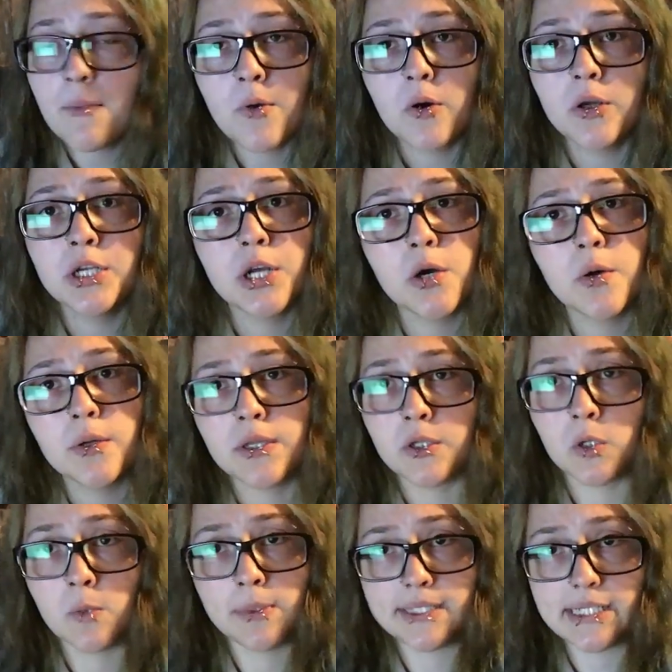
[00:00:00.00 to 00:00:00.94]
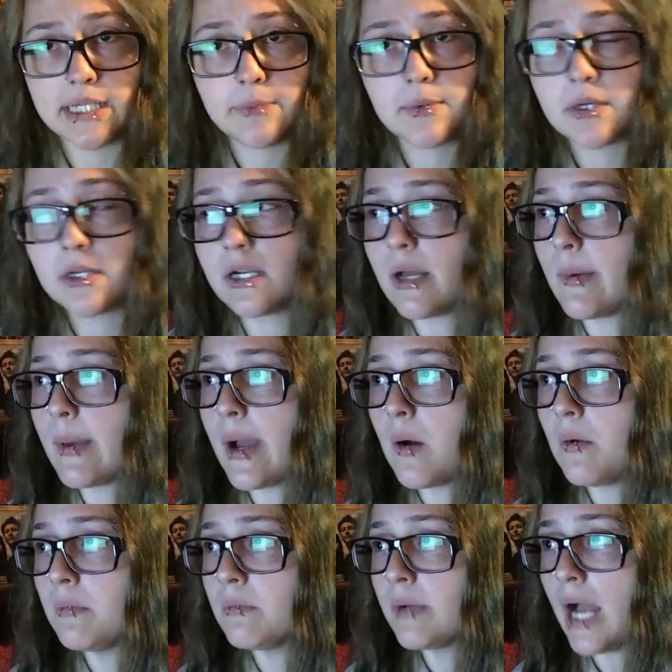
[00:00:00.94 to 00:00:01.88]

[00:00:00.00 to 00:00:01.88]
am going to go a little bit deeper about